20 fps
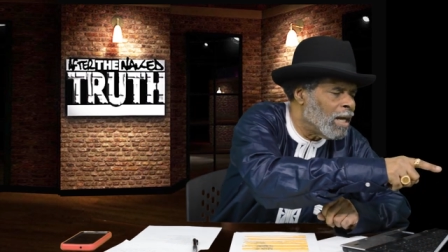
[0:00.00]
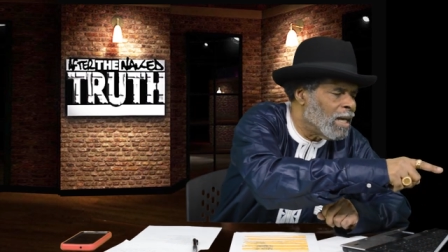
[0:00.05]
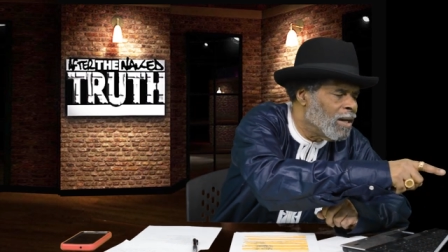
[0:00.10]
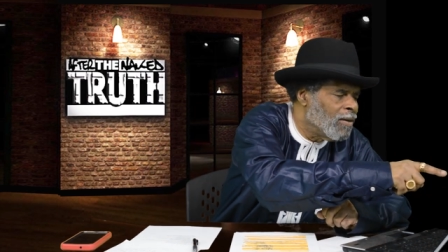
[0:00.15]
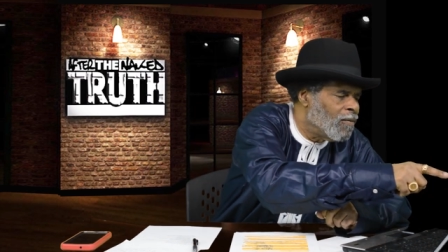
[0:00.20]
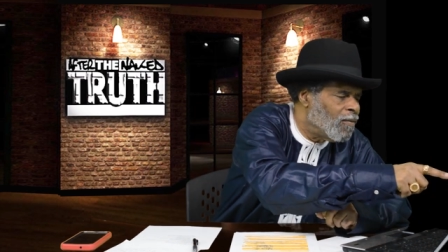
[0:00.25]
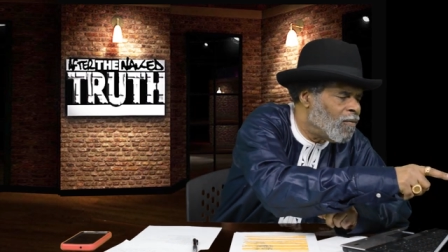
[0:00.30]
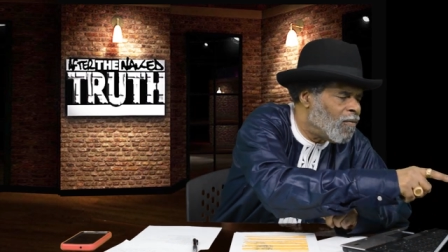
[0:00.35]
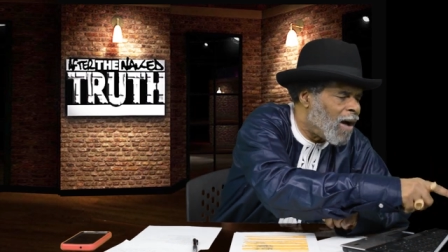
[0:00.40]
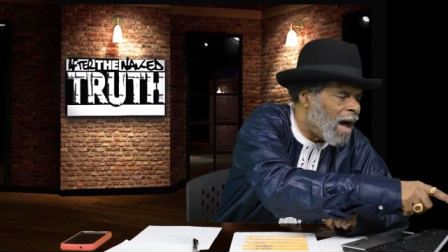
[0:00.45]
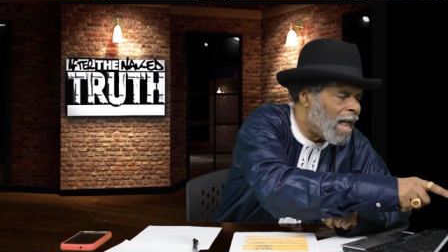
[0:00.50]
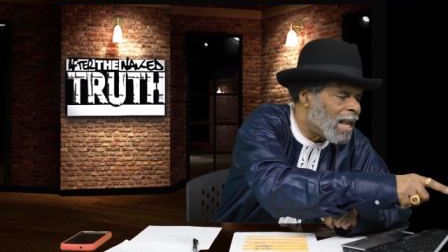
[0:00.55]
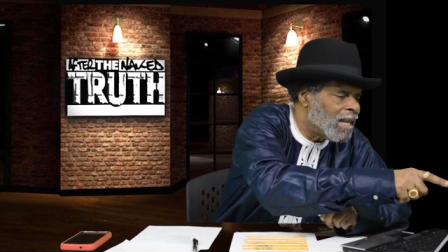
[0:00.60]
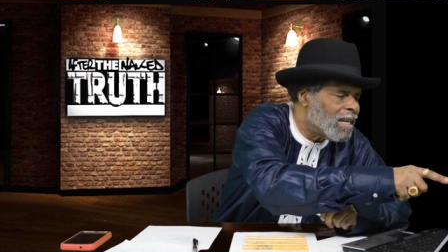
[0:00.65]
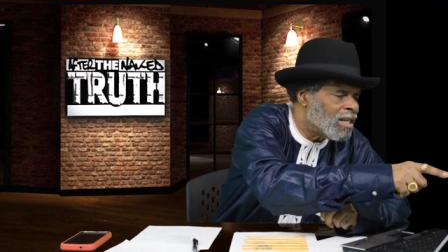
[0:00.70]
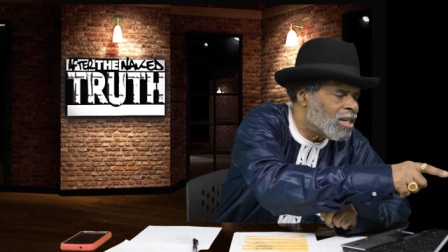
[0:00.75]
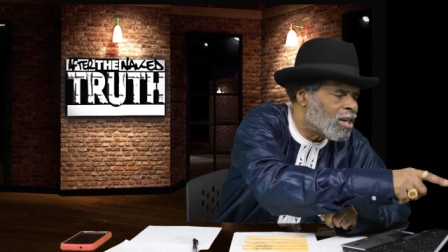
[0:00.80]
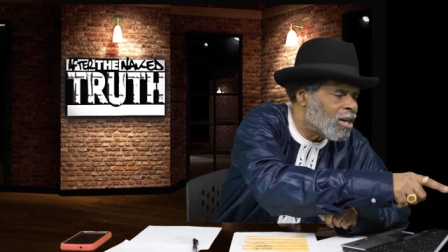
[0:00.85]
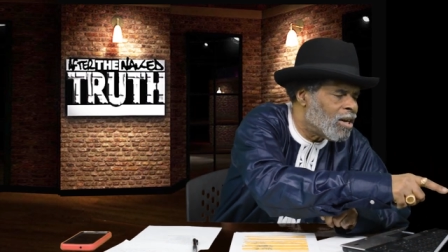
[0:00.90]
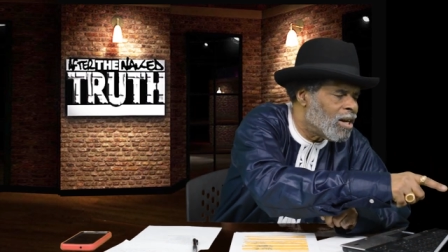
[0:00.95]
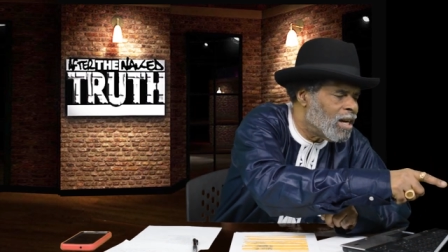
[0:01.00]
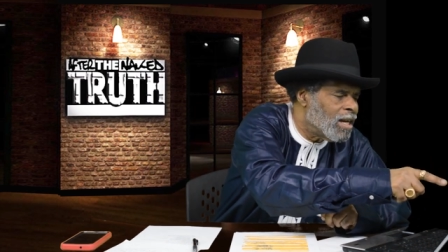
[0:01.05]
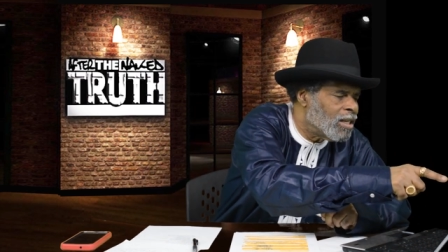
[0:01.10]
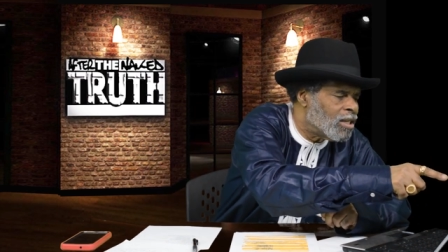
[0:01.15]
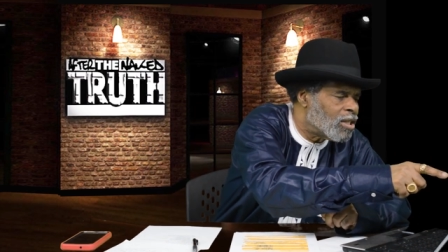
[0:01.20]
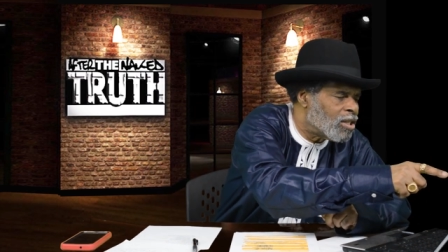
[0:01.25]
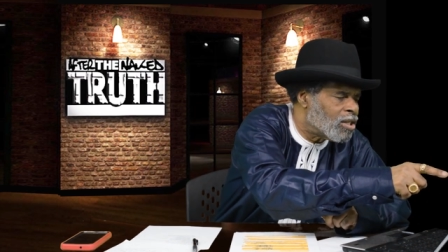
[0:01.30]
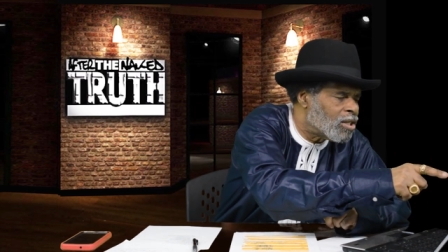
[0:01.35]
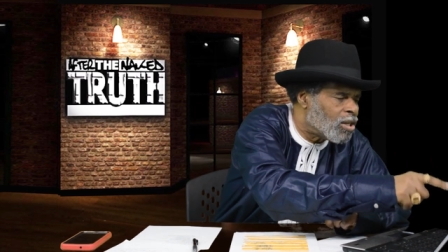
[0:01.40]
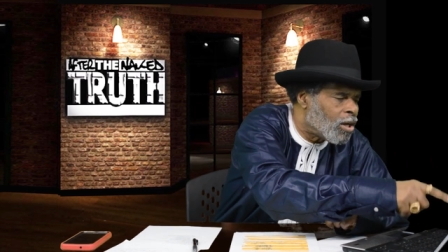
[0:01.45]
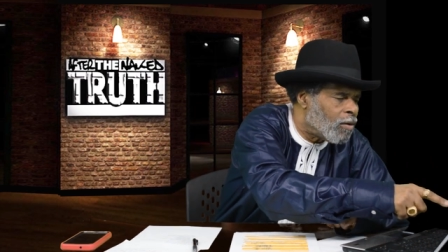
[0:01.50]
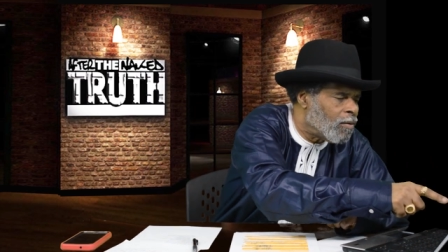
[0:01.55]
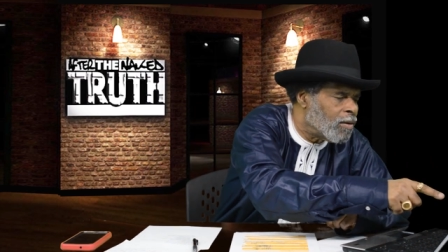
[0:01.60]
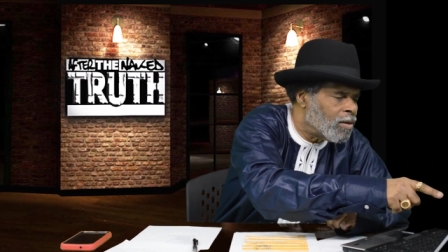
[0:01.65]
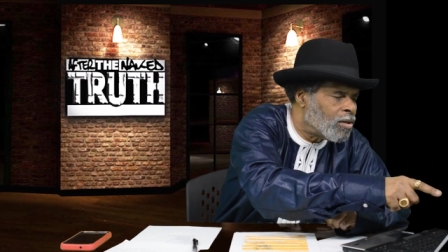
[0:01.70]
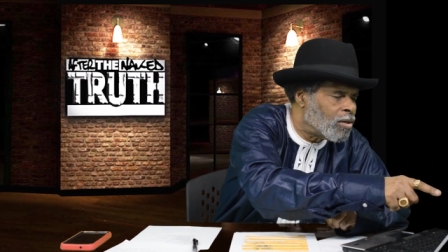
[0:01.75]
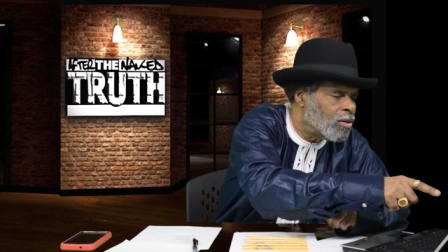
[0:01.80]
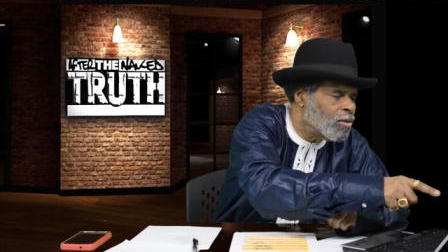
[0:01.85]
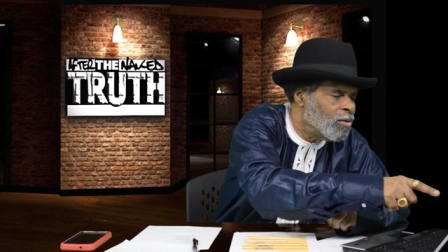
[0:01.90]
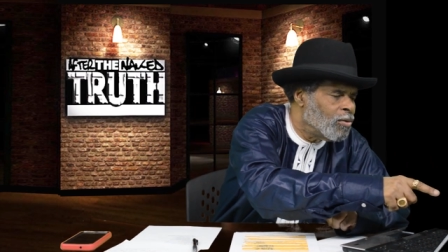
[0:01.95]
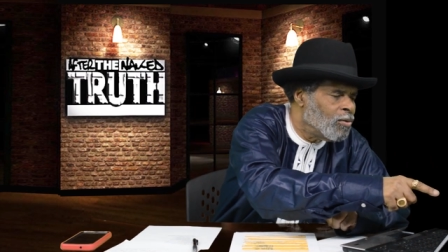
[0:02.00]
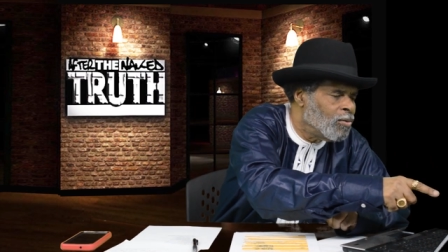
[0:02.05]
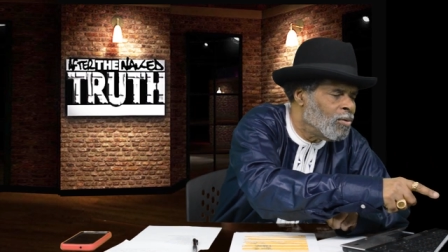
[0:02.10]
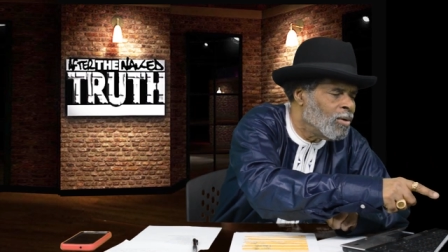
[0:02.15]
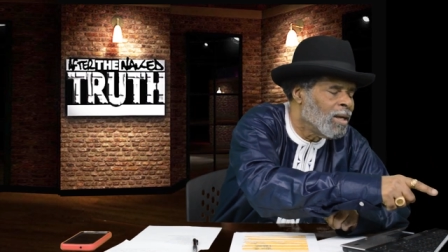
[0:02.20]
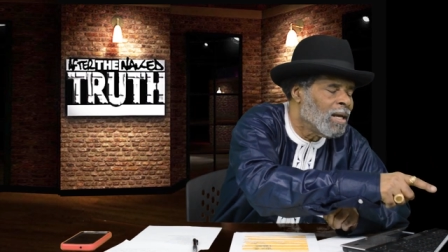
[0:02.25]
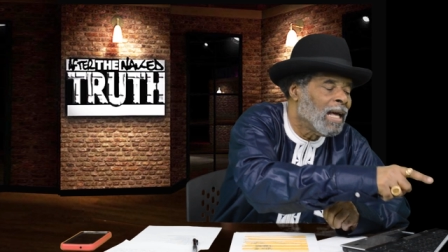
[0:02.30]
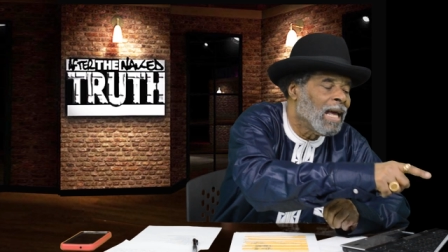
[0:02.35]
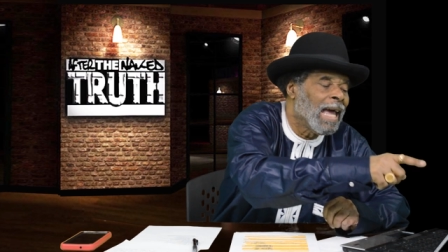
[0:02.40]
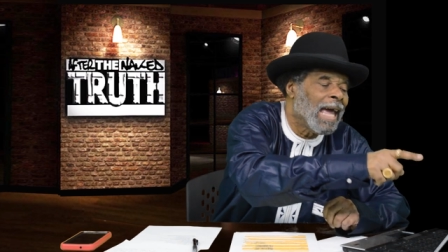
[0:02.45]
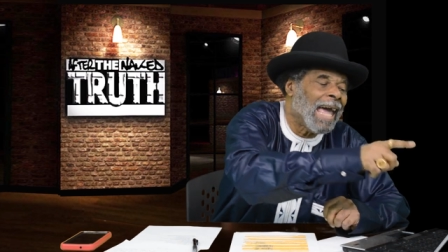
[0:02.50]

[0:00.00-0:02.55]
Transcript: involuntary servitude